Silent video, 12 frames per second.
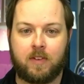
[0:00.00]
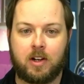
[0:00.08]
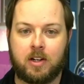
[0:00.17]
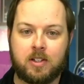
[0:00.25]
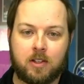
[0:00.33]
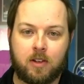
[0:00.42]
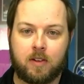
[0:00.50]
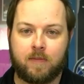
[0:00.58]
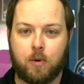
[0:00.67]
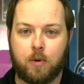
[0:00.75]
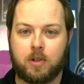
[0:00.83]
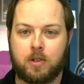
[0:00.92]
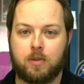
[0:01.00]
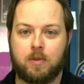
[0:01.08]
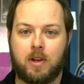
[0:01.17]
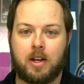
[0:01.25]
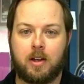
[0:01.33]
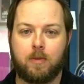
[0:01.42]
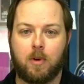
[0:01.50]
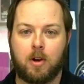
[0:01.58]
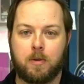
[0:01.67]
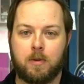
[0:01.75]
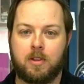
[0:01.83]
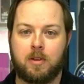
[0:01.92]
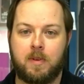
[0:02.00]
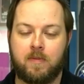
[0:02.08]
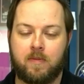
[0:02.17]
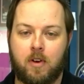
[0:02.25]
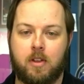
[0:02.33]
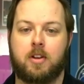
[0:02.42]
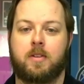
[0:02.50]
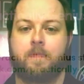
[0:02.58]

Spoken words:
years and look forward to working with them even further.